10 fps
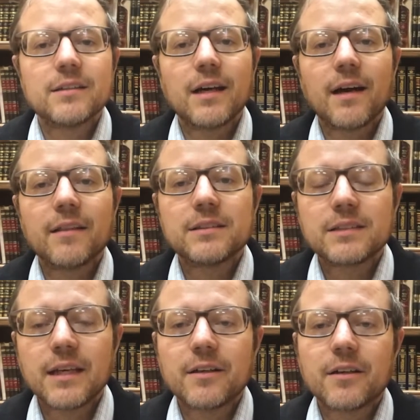the
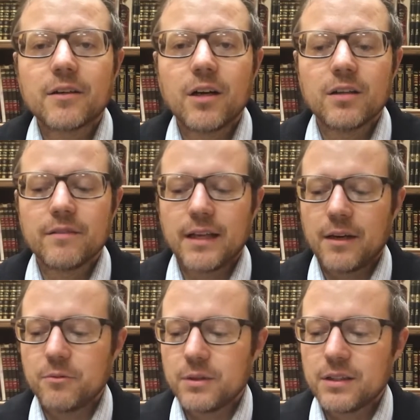seder, all of
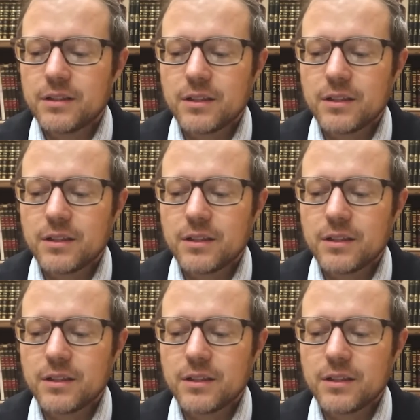that with